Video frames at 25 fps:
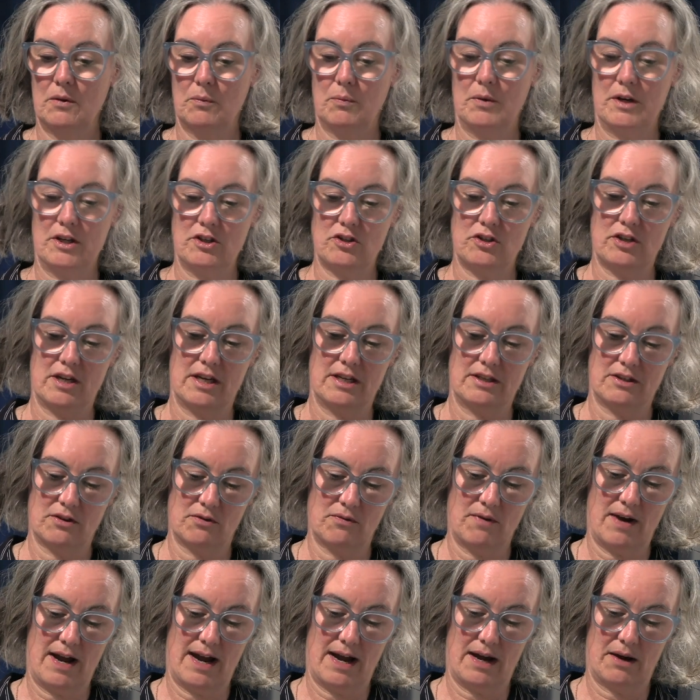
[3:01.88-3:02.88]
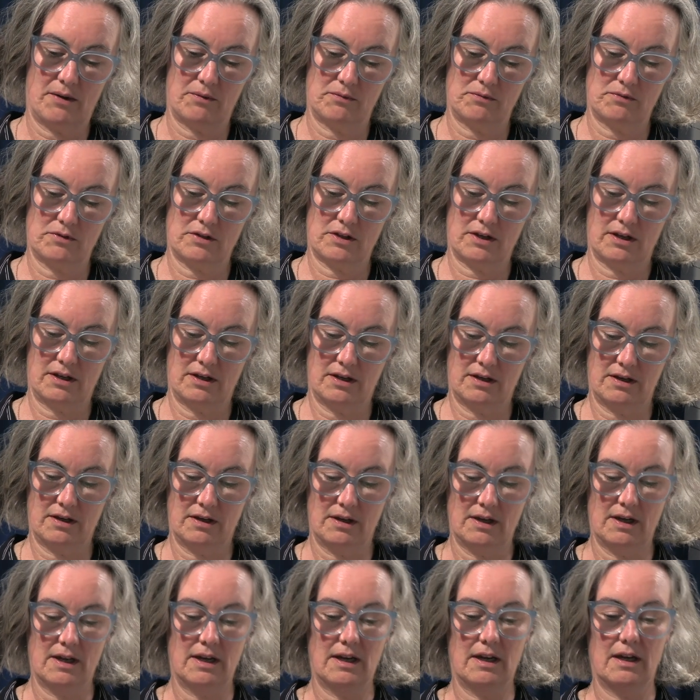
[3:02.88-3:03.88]
which is around
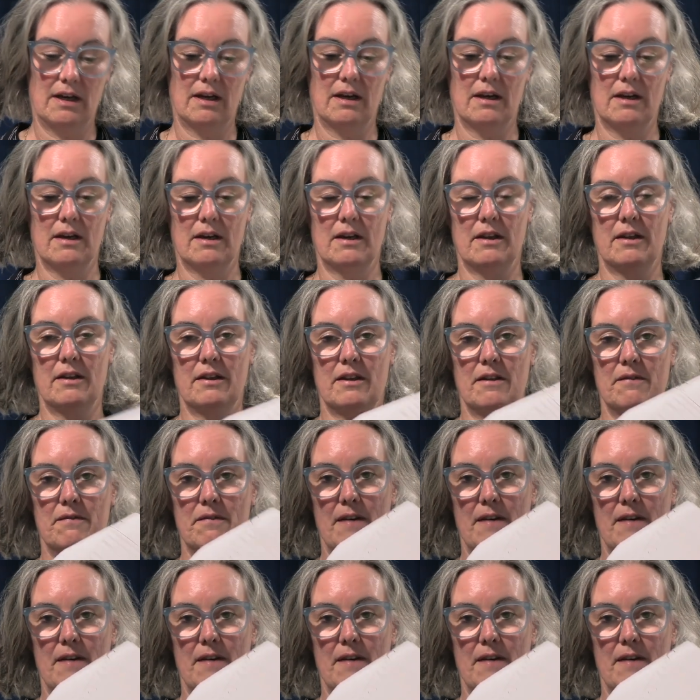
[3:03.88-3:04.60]
the